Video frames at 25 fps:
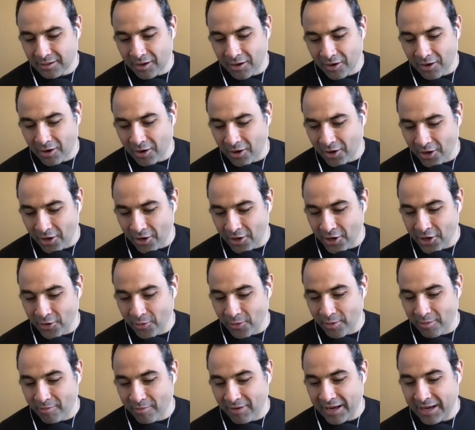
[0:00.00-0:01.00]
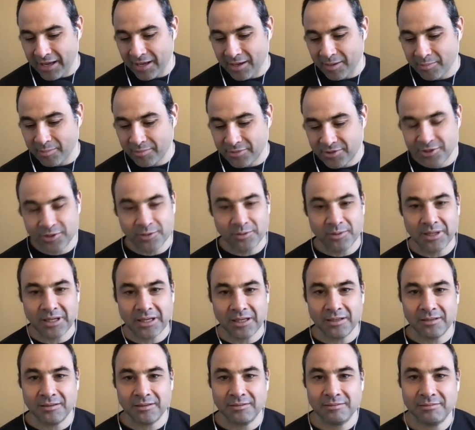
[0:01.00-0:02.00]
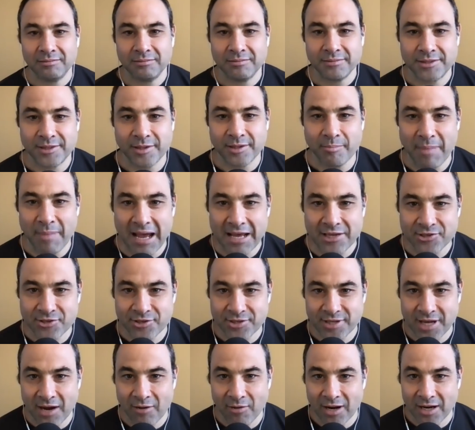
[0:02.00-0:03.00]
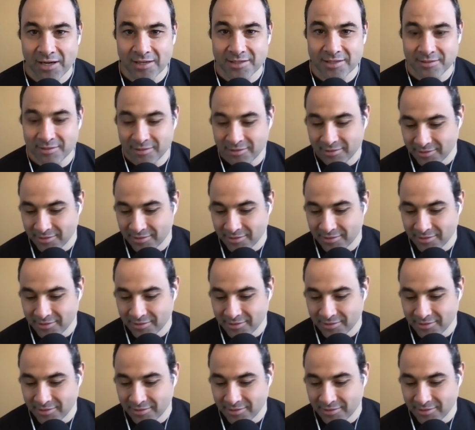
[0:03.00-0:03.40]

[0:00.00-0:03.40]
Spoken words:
Are you going to invite him to Masters Hyrox?